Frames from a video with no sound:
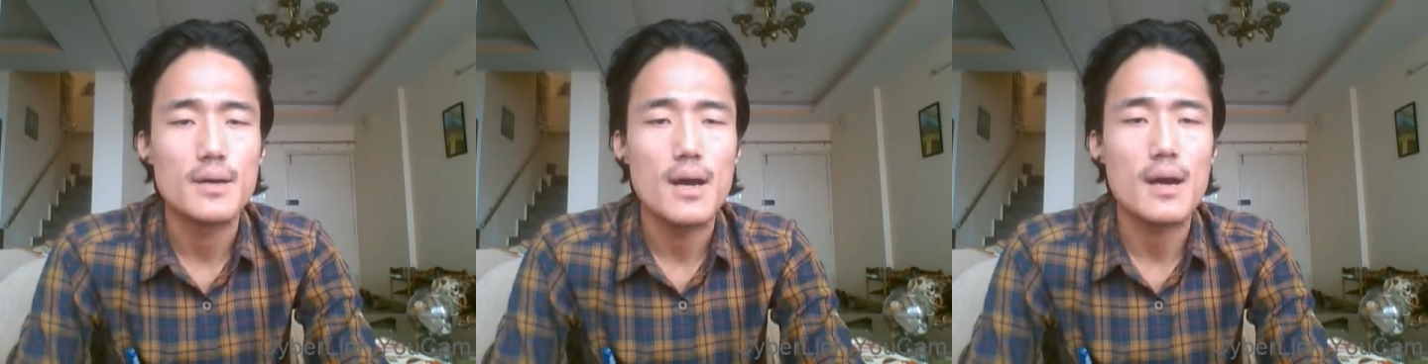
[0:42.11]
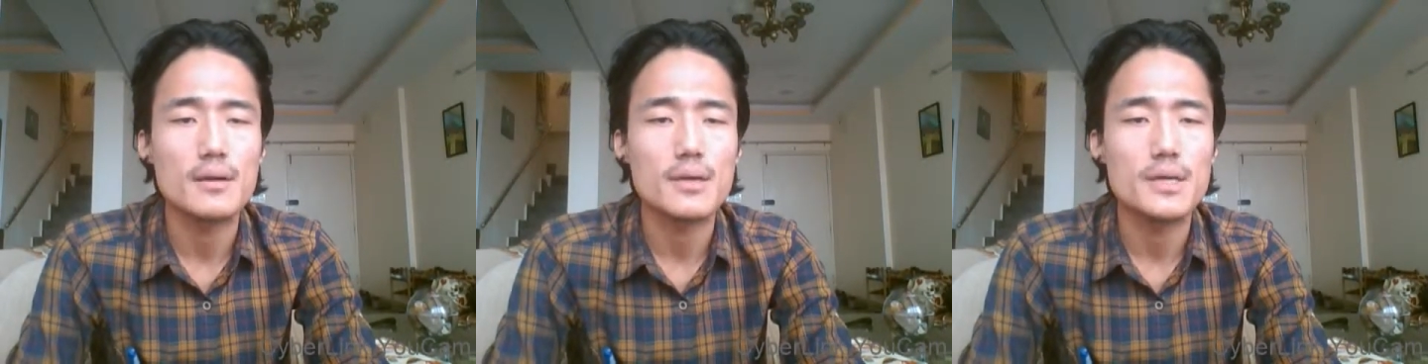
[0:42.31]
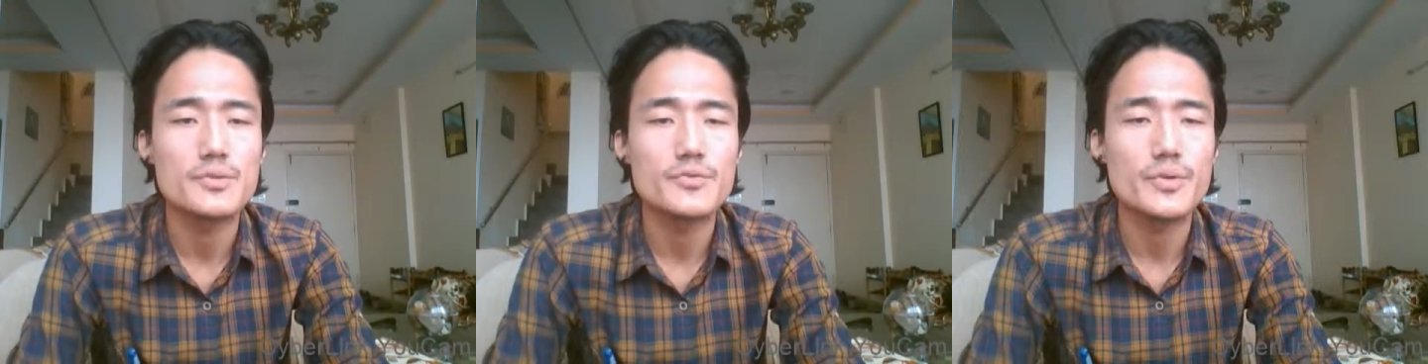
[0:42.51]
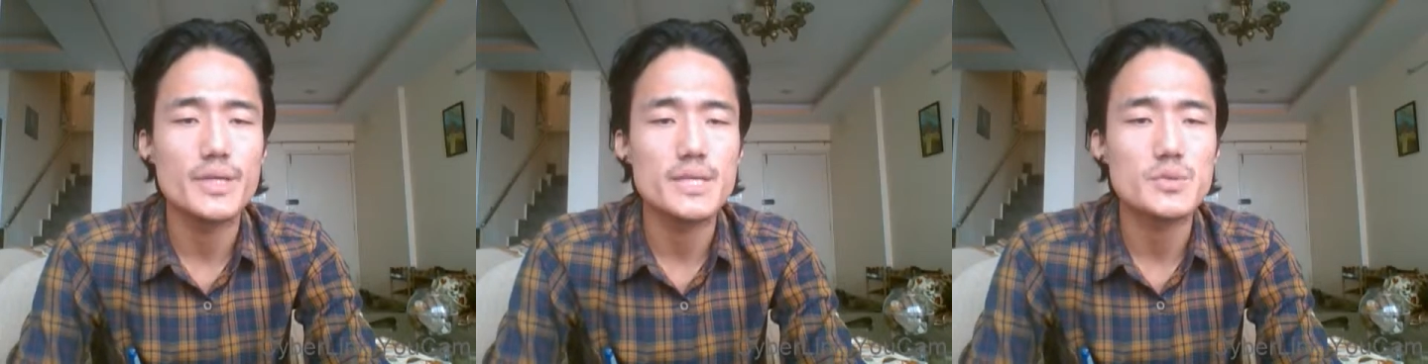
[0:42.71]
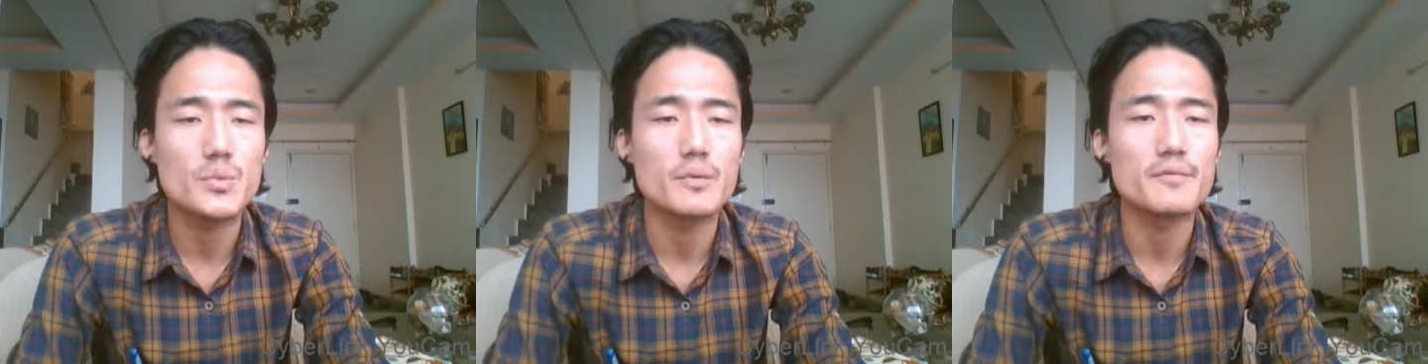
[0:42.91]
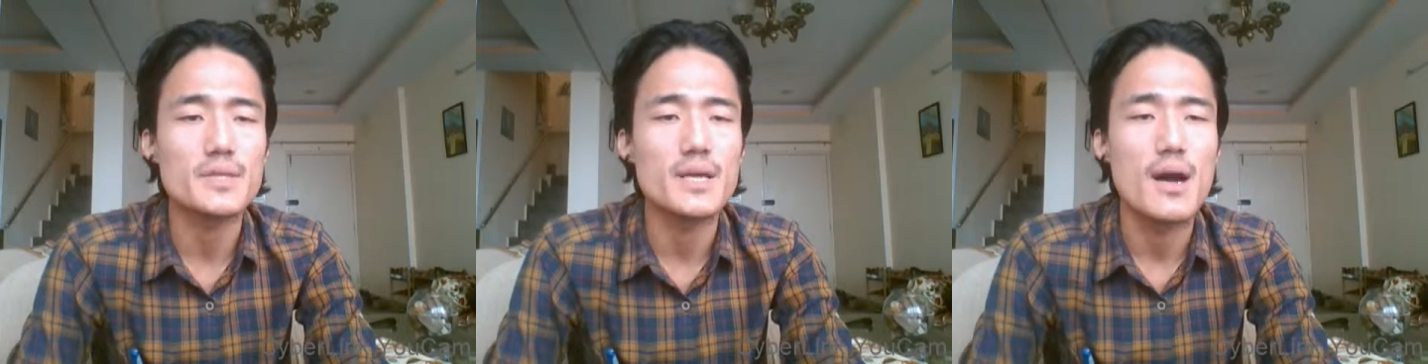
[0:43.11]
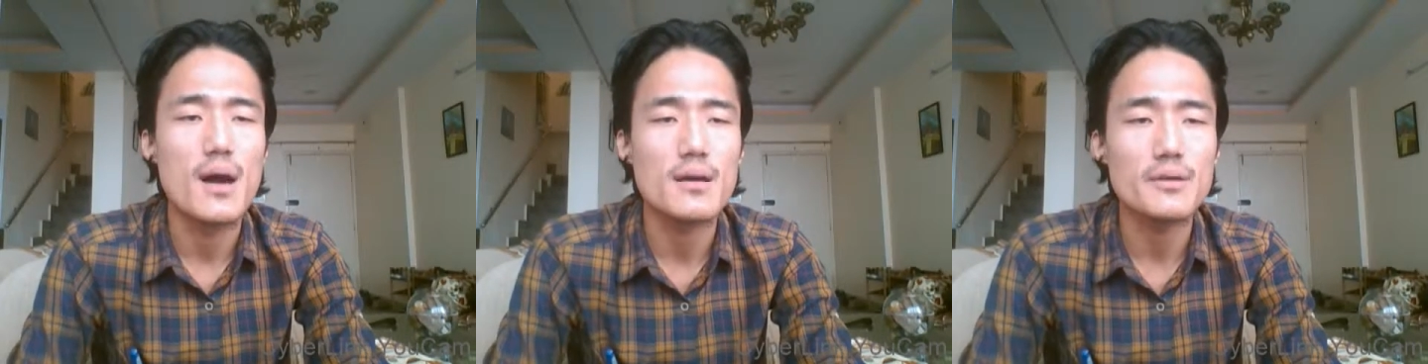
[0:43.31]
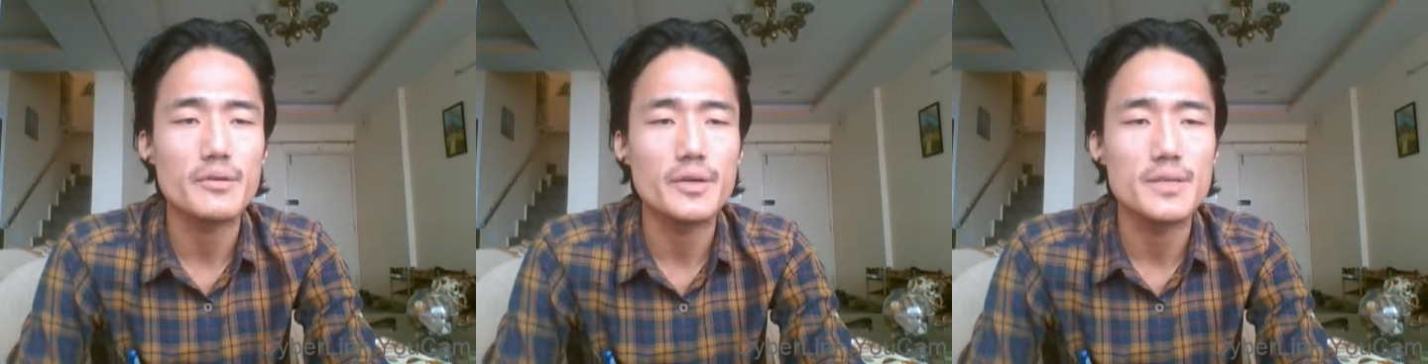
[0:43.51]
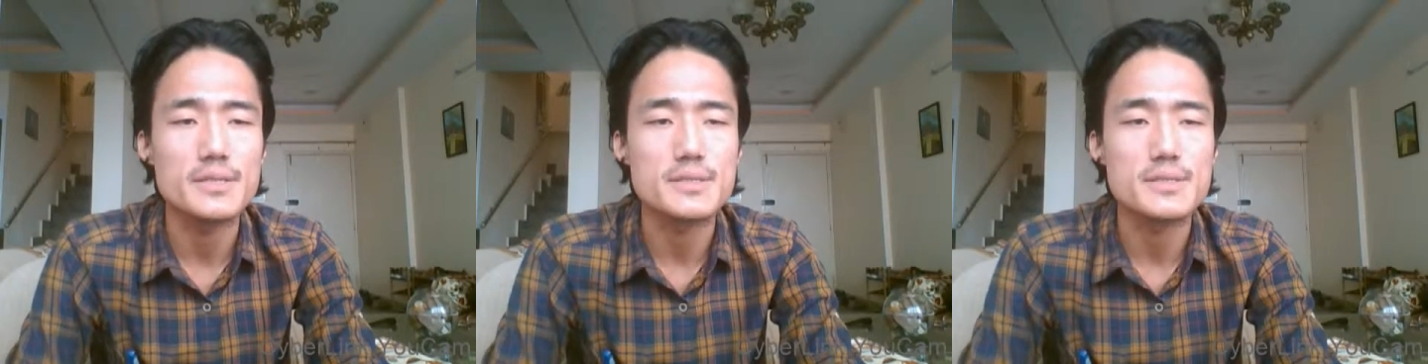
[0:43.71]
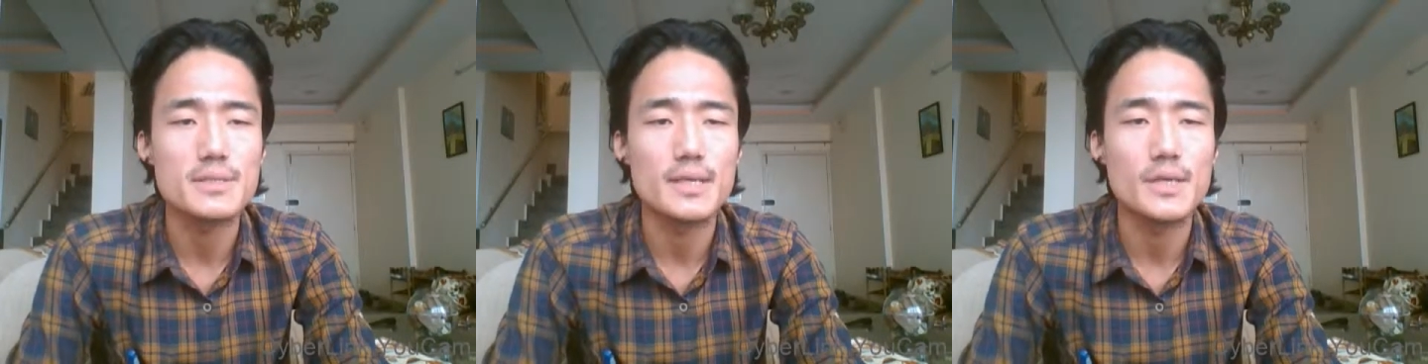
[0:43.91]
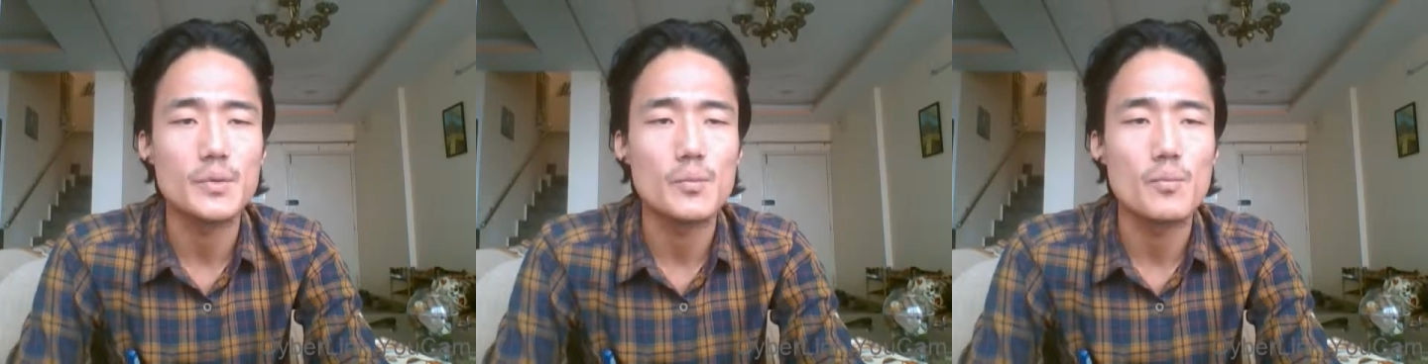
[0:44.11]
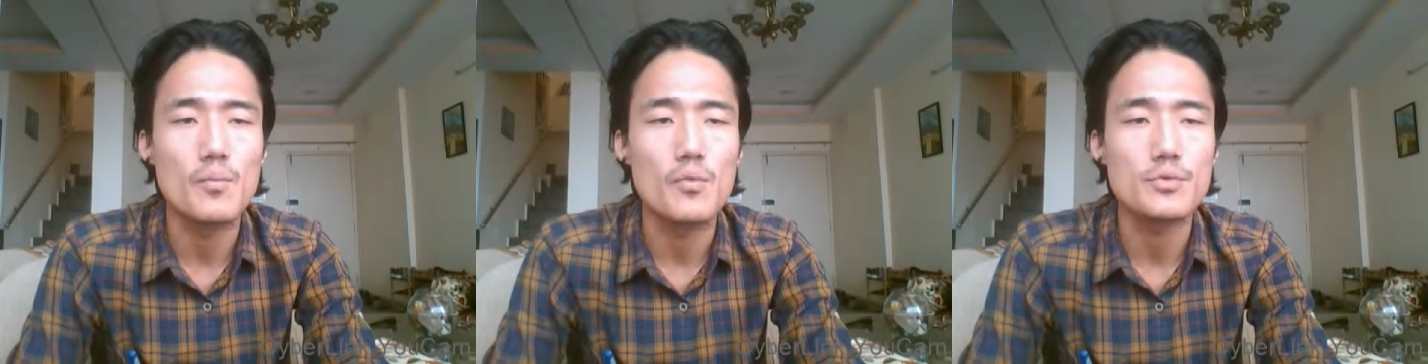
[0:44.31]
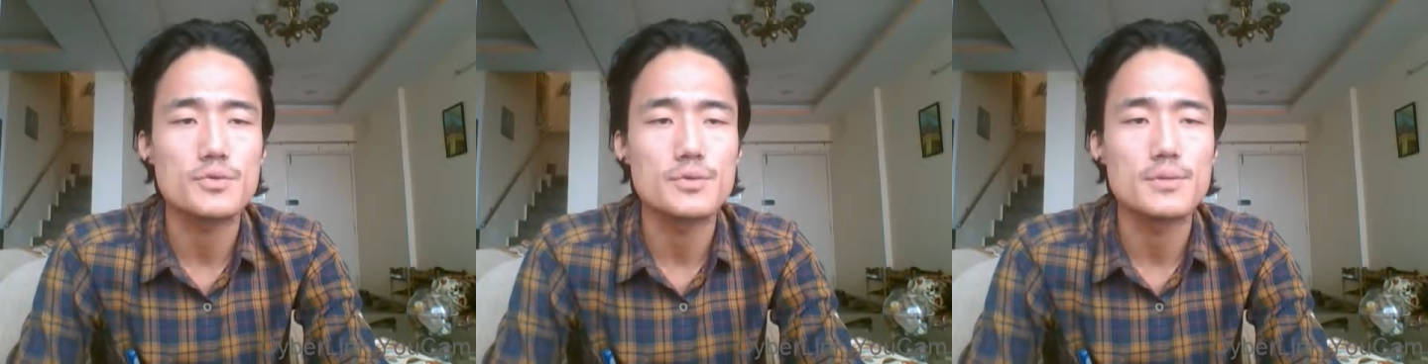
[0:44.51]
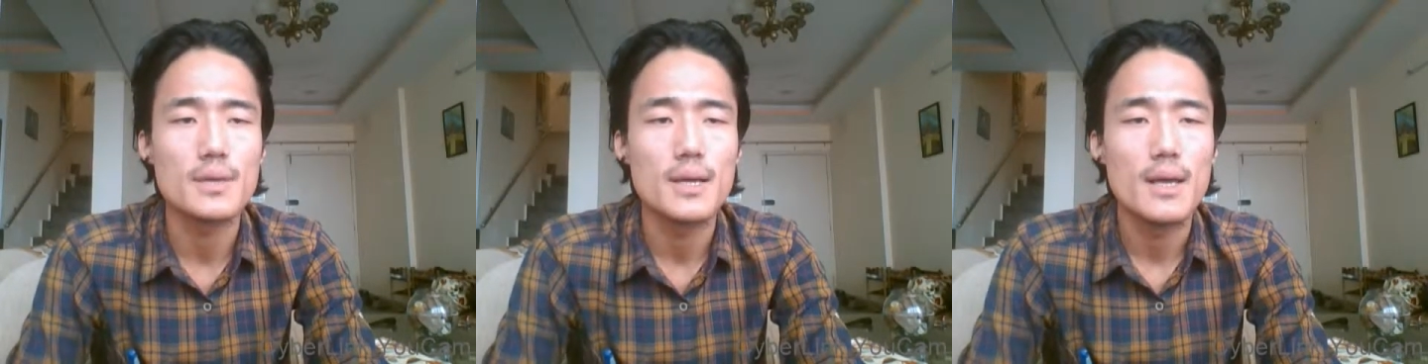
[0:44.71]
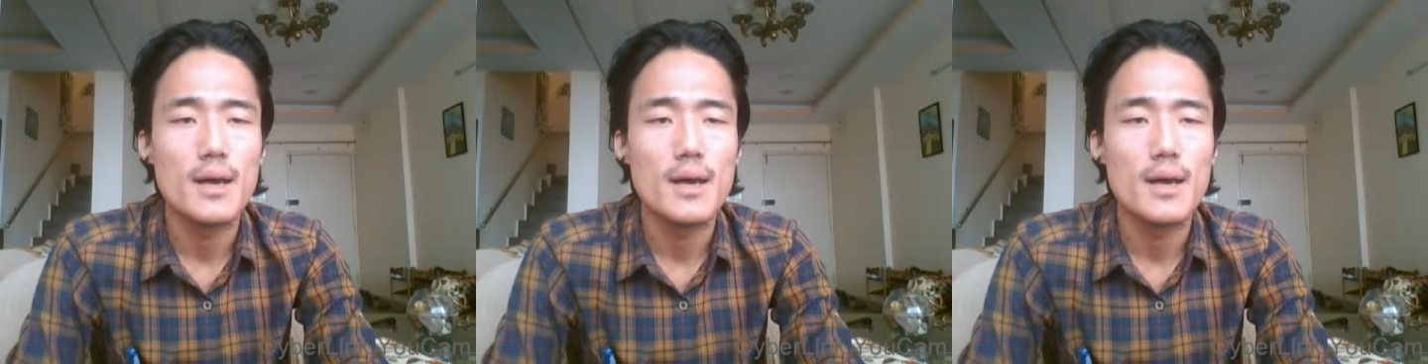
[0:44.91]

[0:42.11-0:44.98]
Our country is one of the hungriest and most